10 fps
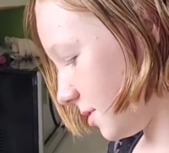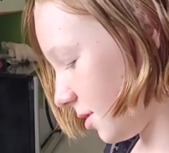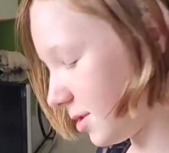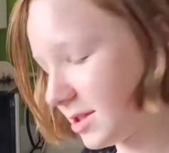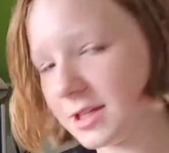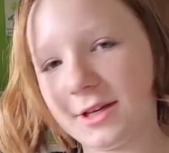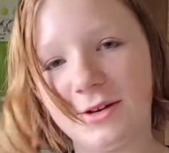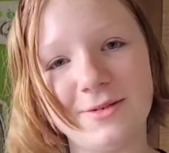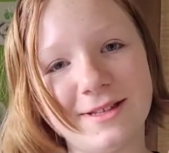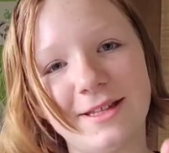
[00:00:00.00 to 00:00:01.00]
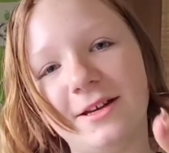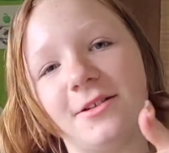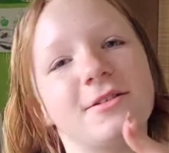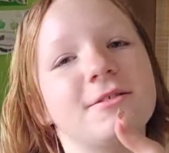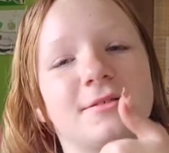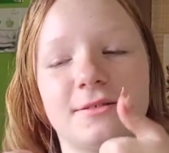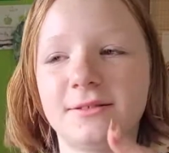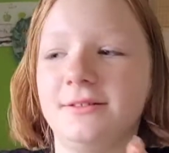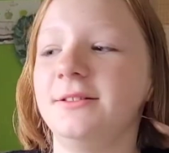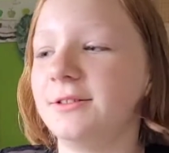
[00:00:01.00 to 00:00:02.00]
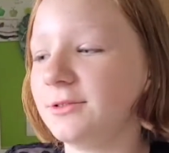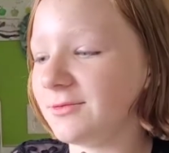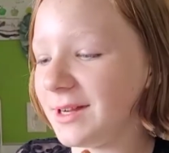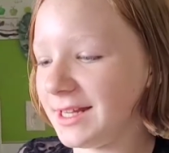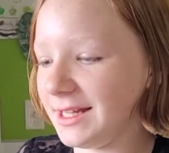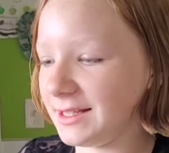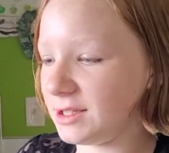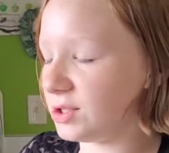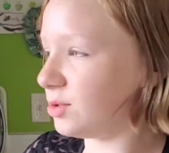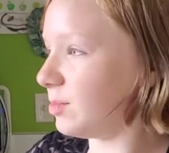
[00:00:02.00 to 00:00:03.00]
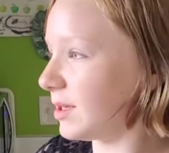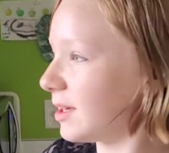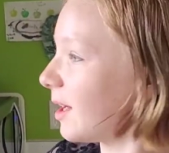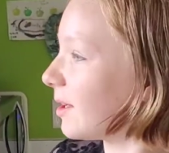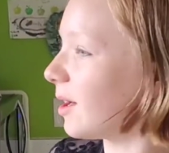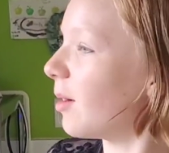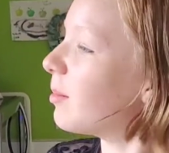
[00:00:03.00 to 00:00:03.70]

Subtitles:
good to go and they're ready to be cut up.